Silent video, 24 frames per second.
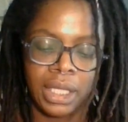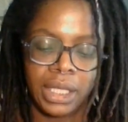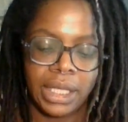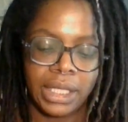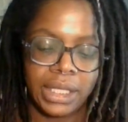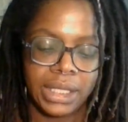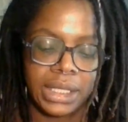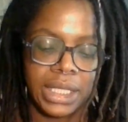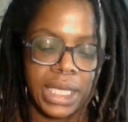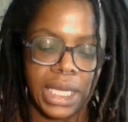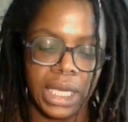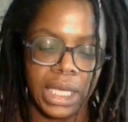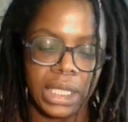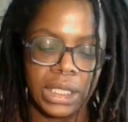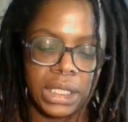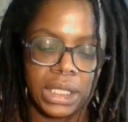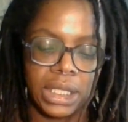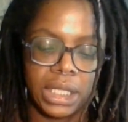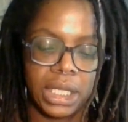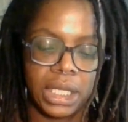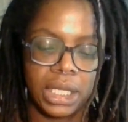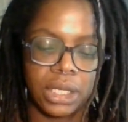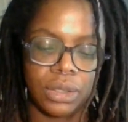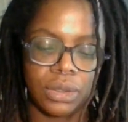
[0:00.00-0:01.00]
Let's take it
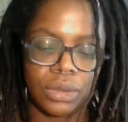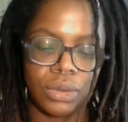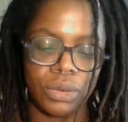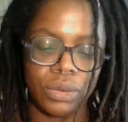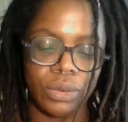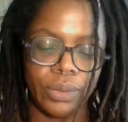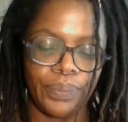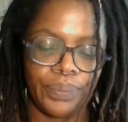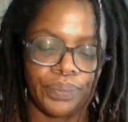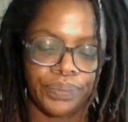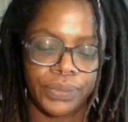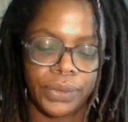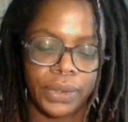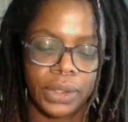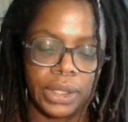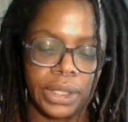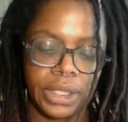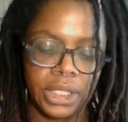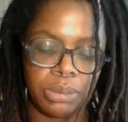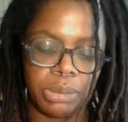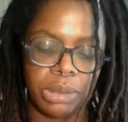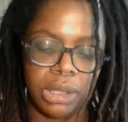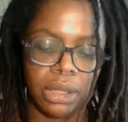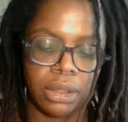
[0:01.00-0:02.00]
slow.
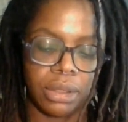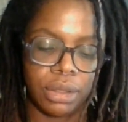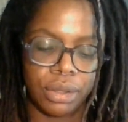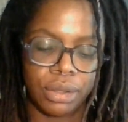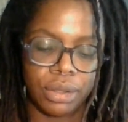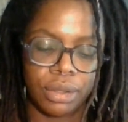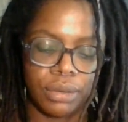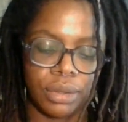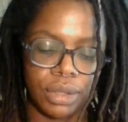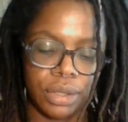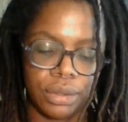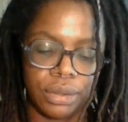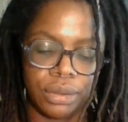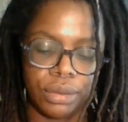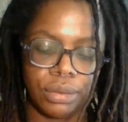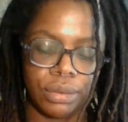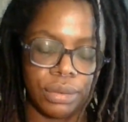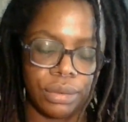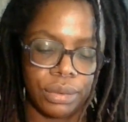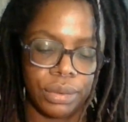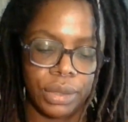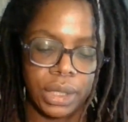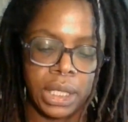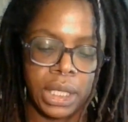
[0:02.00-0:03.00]
Let's be thorough,
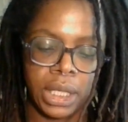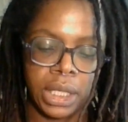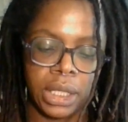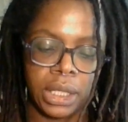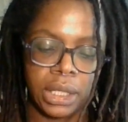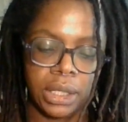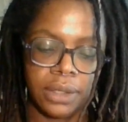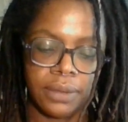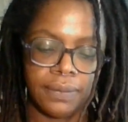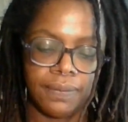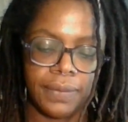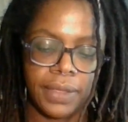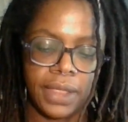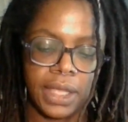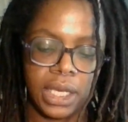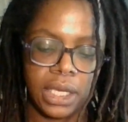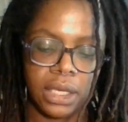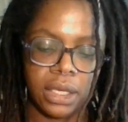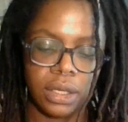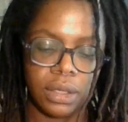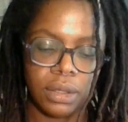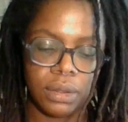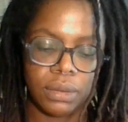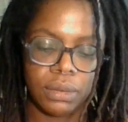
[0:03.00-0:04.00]
okay?
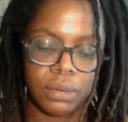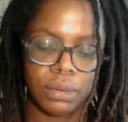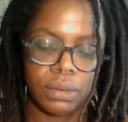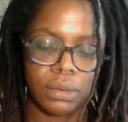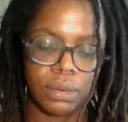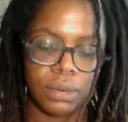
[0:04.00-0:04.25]
Thank you.